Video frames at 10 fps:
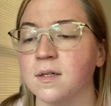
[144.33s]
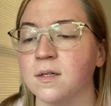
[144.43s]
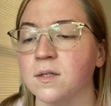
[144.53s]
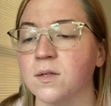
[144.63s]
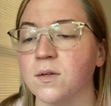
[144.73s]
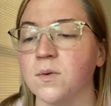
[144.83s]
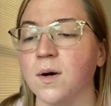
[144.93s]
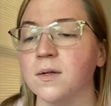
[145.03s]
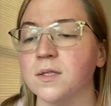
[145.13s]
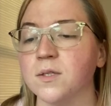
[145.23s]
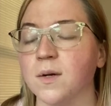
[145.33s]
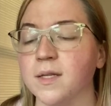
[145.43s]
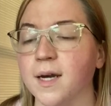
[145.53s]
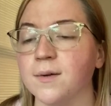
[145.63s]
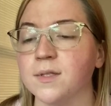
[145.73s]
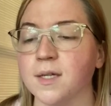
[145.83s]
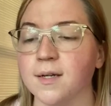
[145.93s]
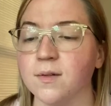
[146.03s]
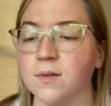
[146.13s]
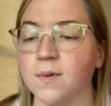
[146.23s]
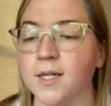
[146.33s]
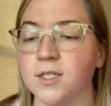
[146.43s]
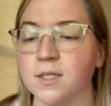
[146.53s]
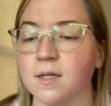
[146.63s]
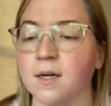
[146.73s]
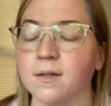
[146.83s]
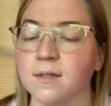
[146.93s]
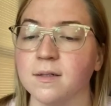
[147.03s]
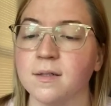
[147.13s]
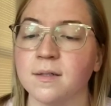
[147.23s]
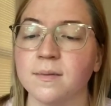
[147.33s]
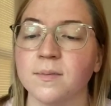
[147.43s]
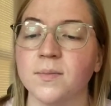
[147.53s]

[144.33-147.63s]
So you also on the outside look righteous to others,